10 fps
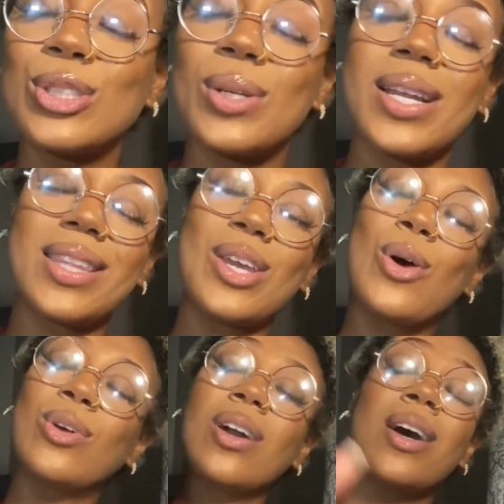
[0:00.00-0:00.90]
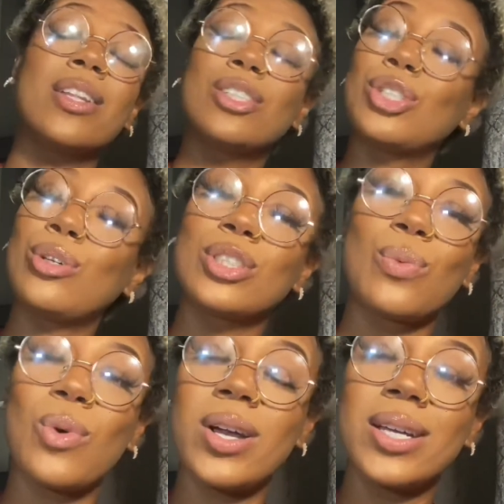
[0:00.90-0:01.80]
that the other
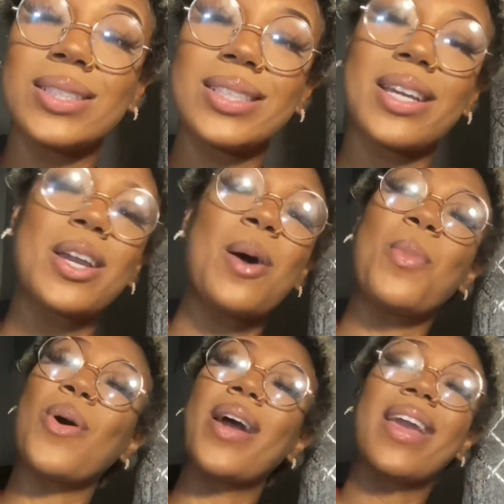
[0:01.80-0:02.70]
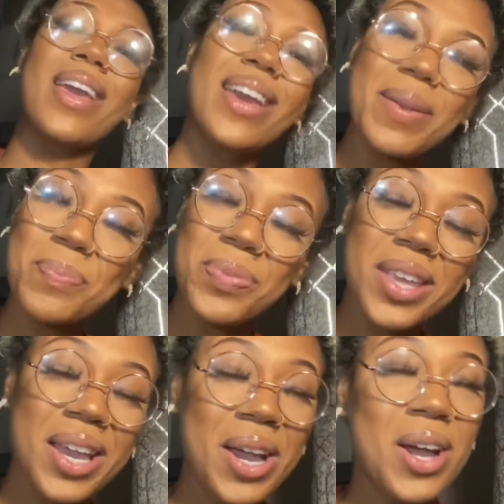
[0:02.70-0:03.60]
chosen ones can come on in.
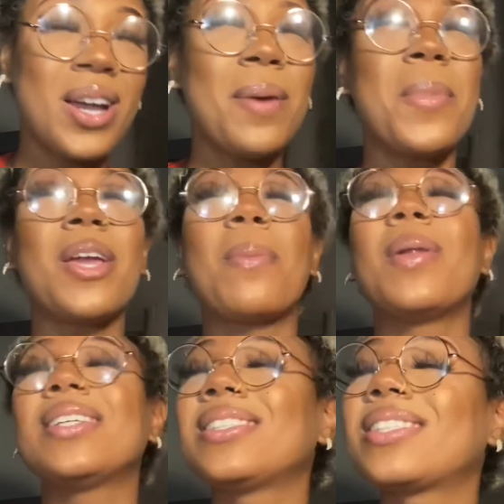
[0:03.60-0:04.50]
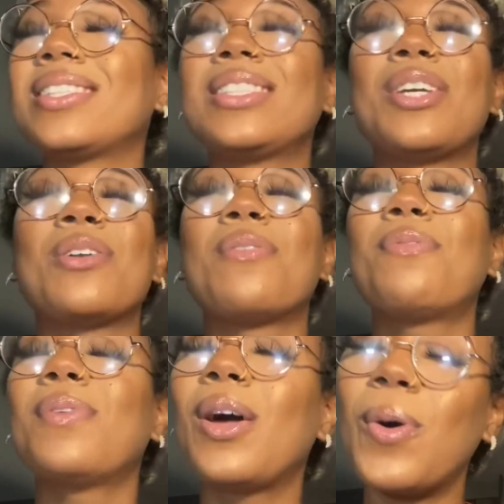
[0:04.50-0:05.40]
May your blessings continue to
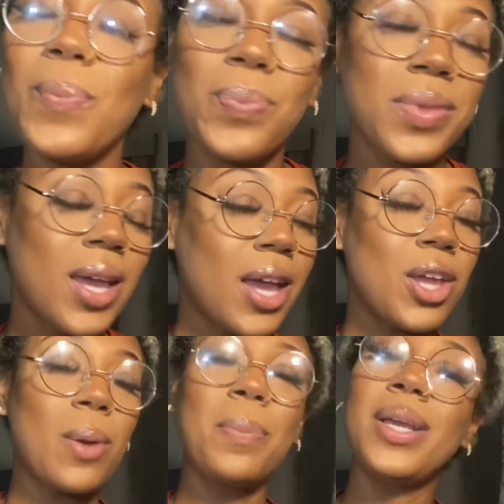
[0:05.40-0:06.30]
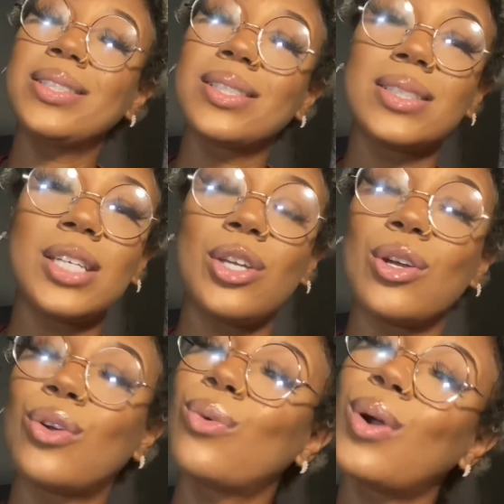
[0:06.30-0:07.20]
flow and your peace continue to
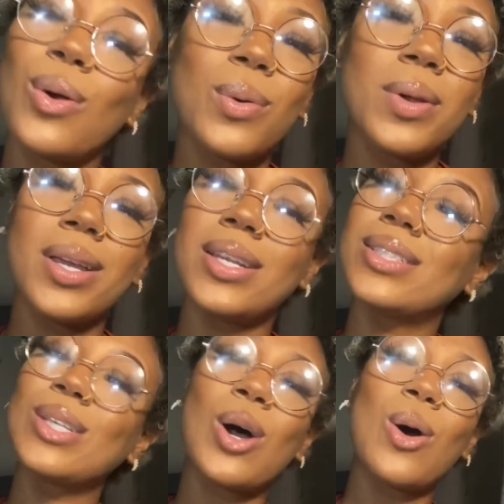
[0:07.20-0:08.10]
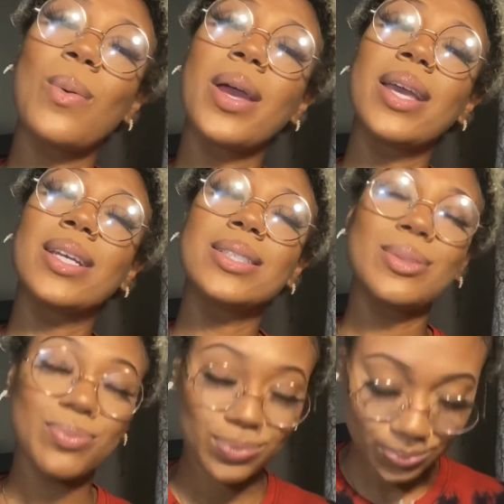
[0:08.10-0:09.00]
grow. And as always,
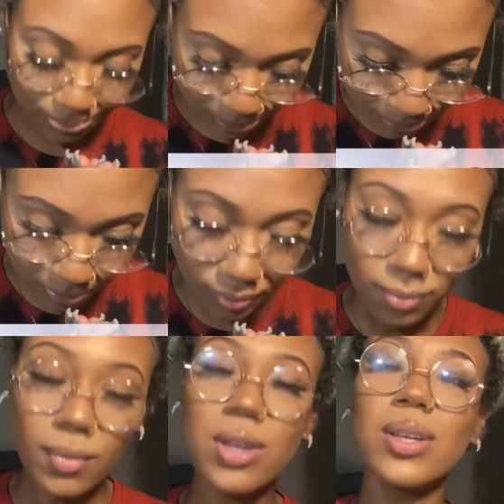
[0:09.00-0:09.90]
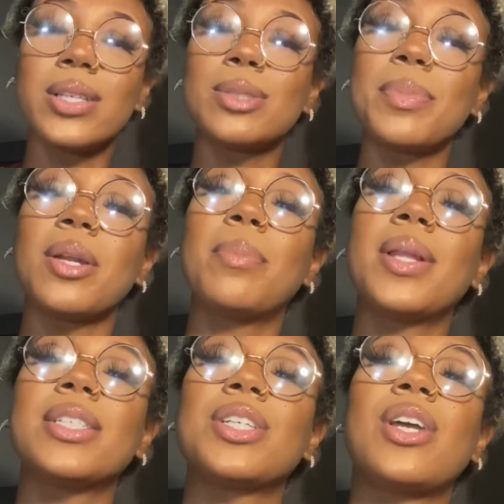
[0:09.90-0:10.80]
it's been a
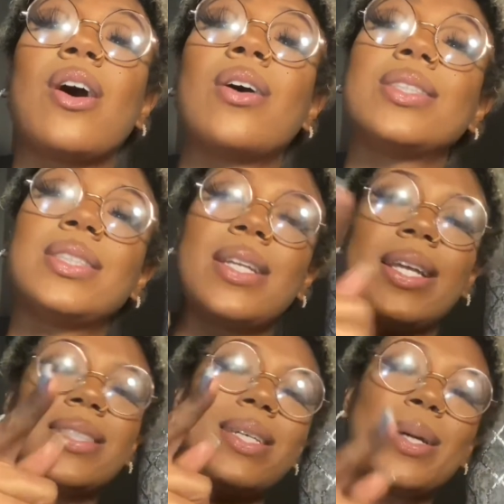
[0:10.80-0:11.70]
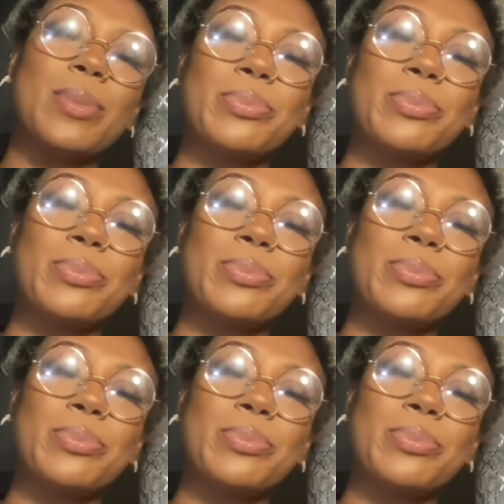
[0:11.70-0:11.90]
pleasure, y'all. Until next time.